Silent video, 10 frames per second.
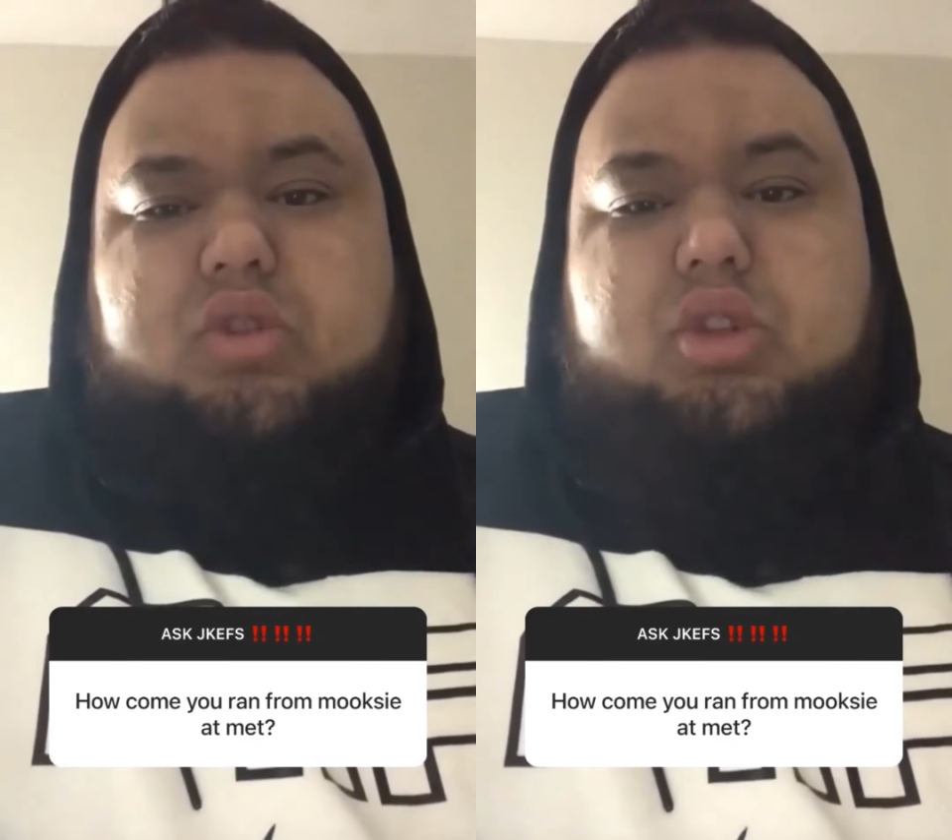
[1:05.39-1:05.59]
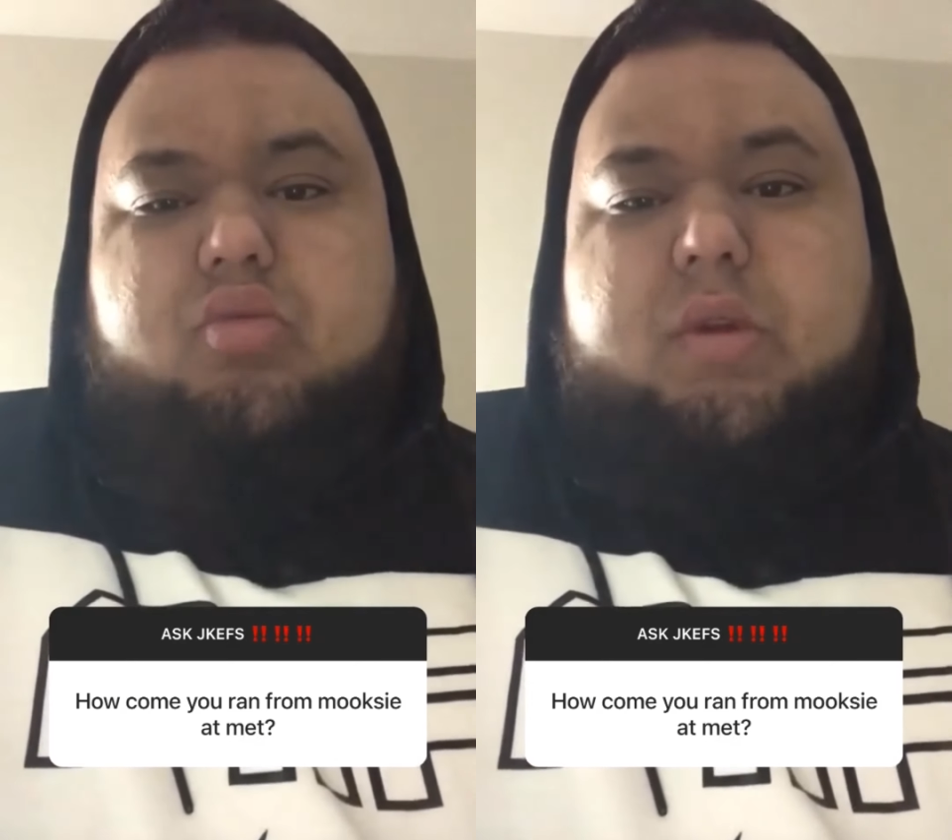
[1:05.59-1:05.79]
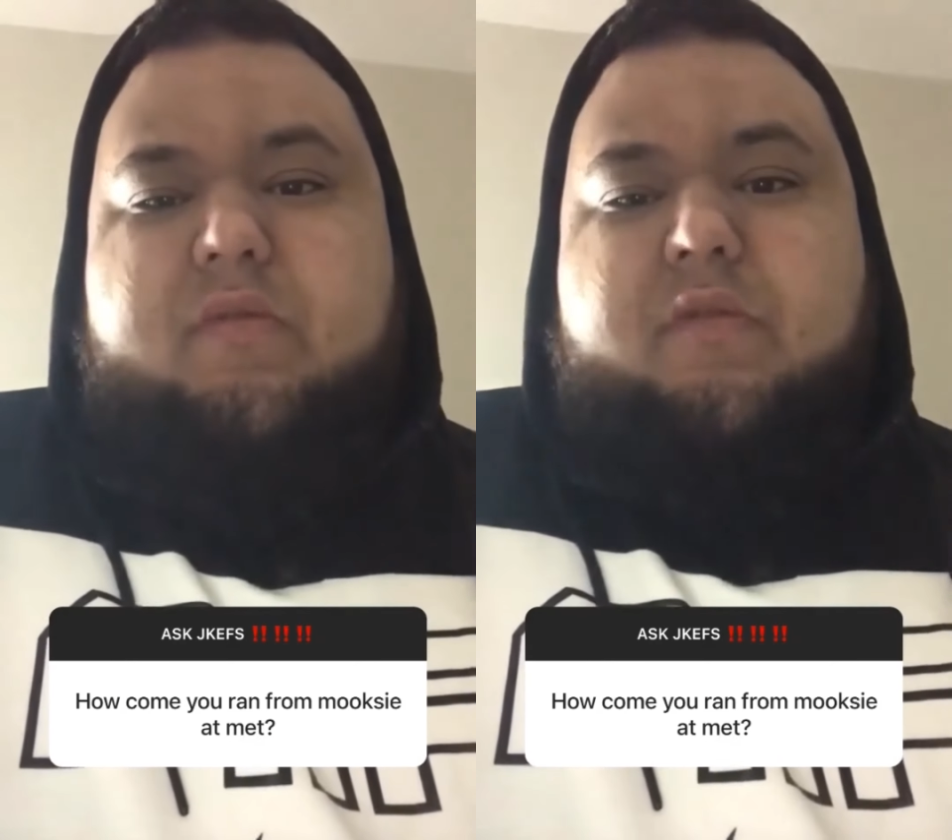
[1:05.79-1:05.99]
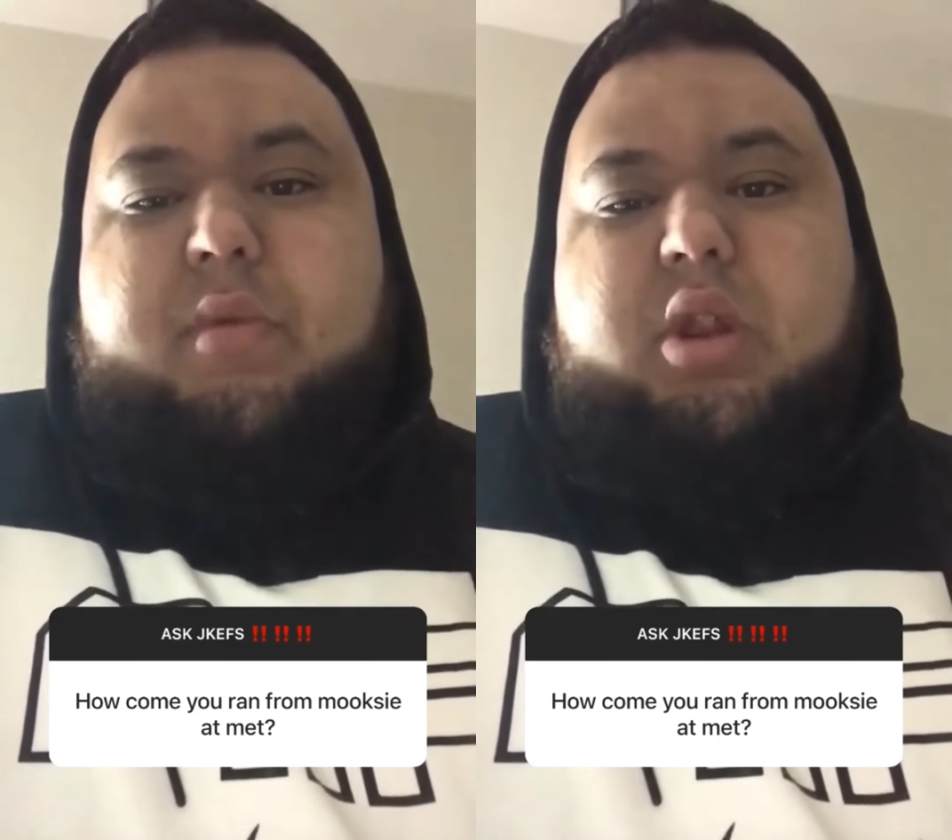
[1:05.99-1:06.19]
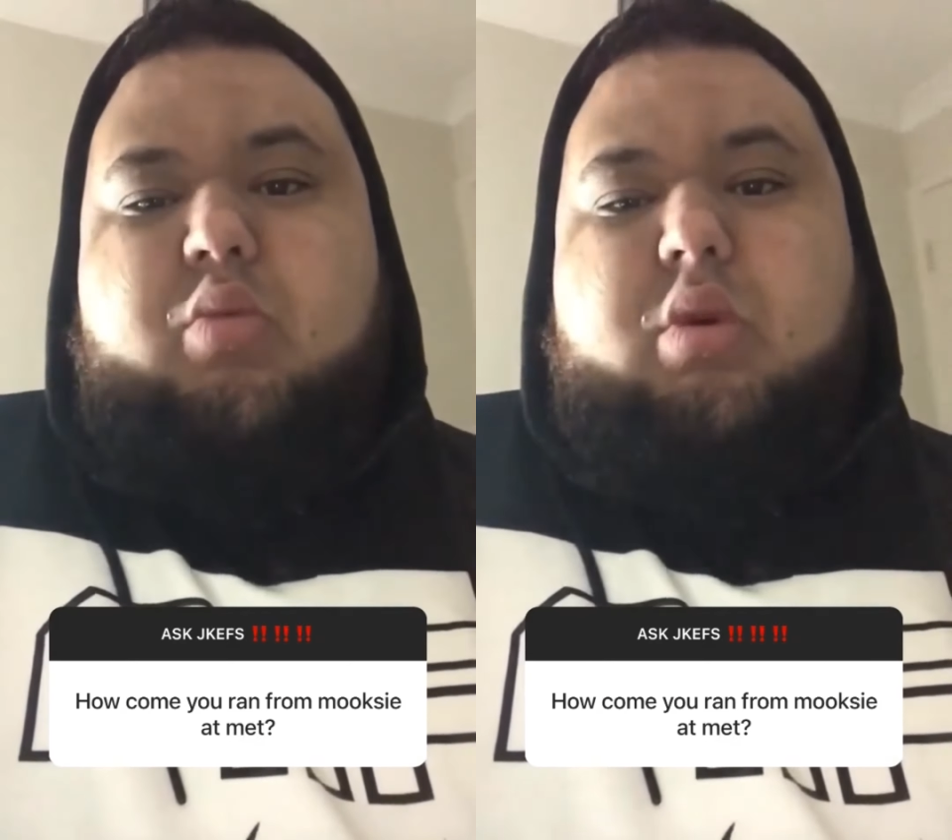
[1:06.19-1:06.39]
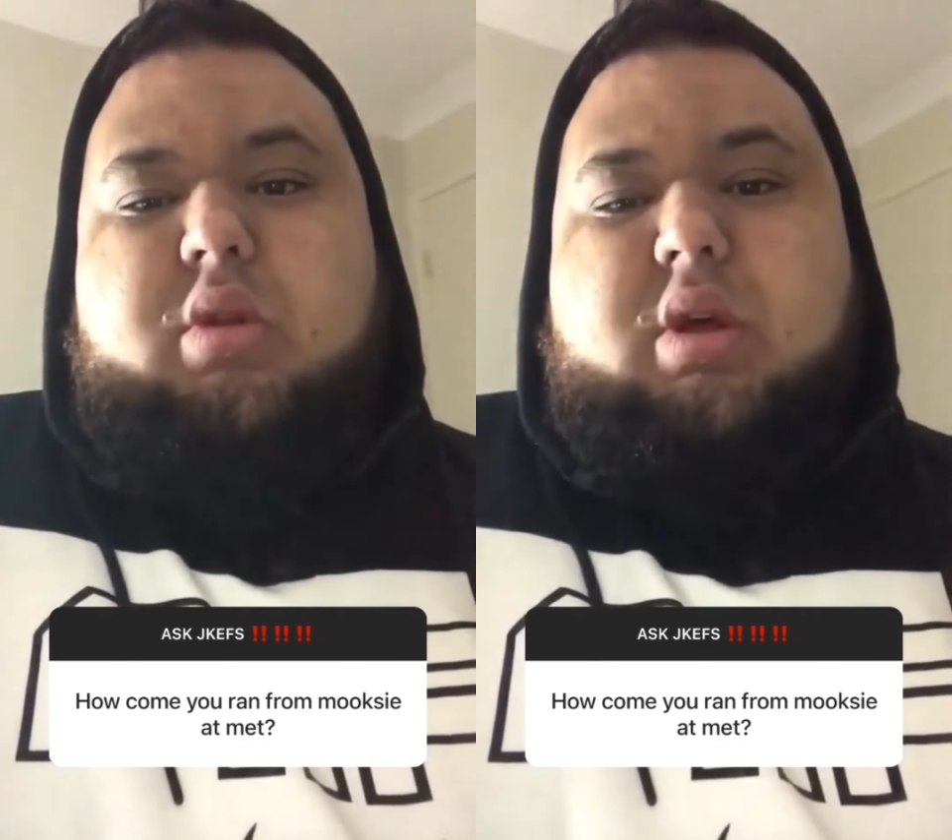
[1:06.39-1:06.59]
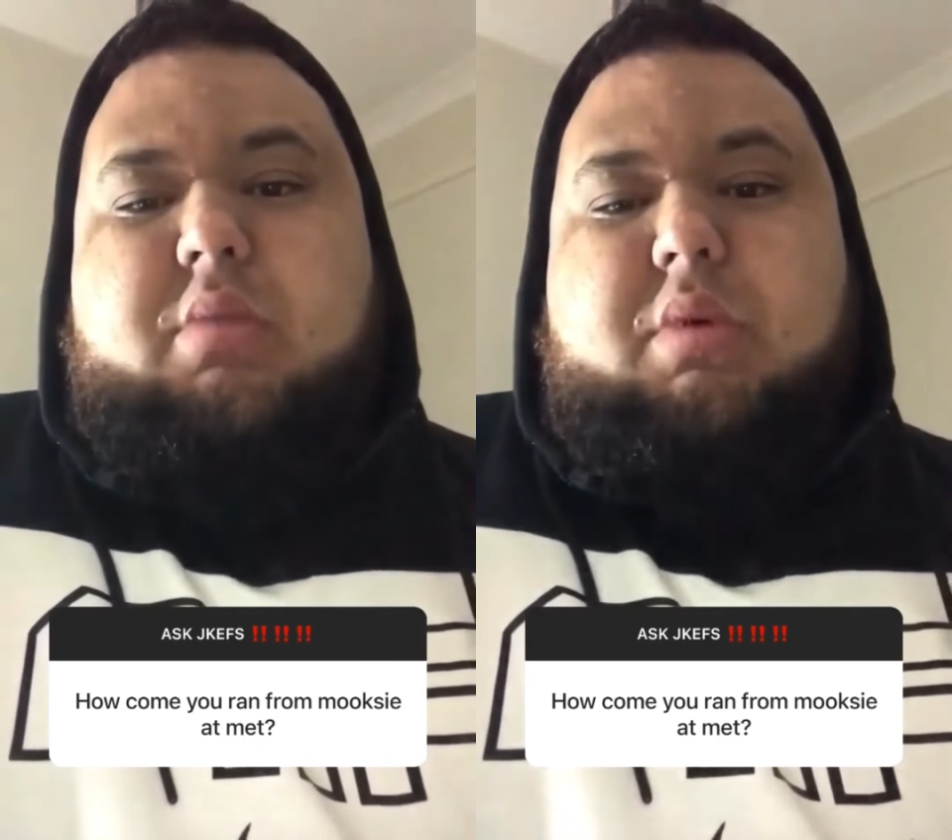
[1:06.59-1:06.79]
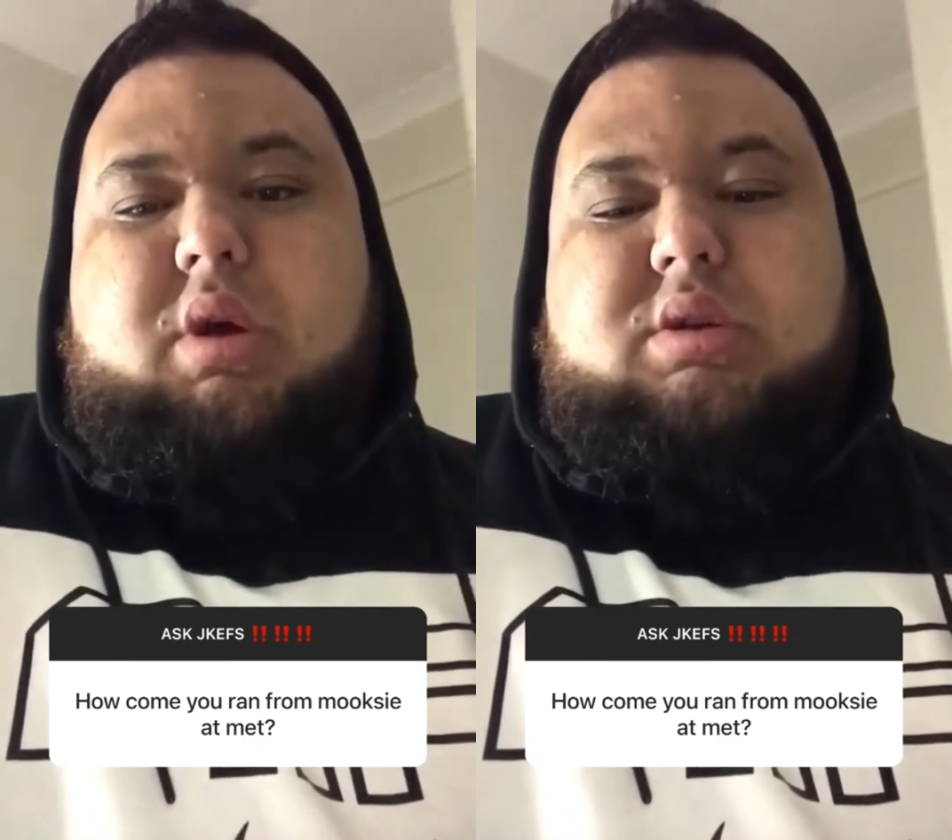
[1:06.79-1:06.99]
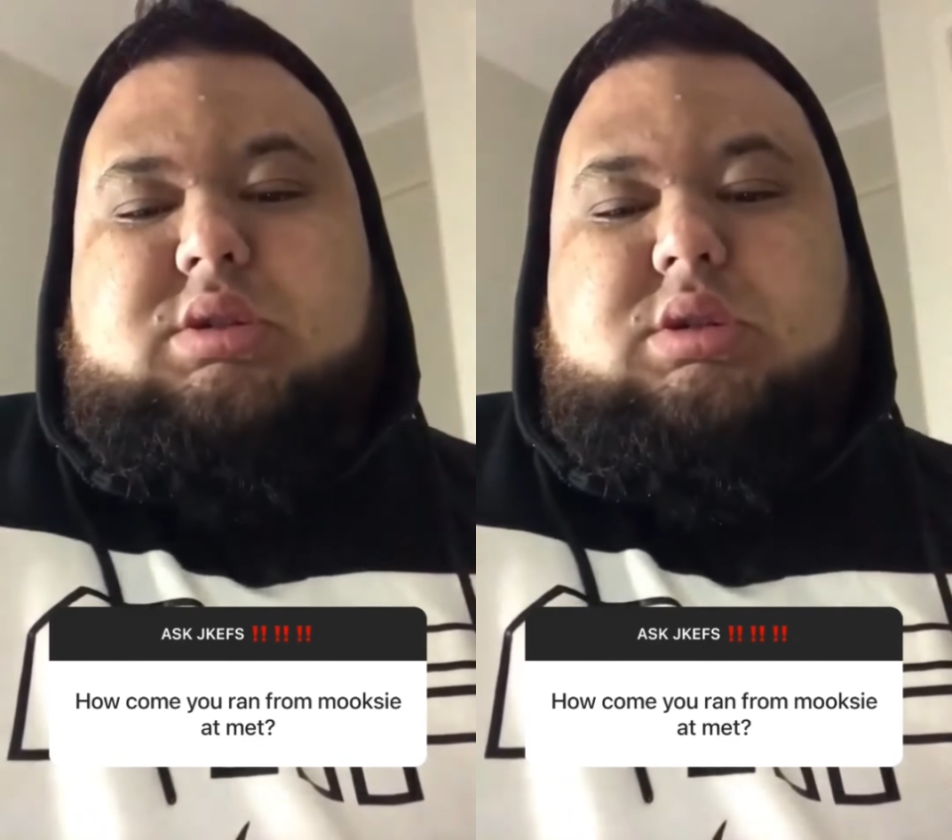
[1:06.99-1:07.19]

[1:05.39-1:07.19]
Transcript: or rent from anyone there, bro.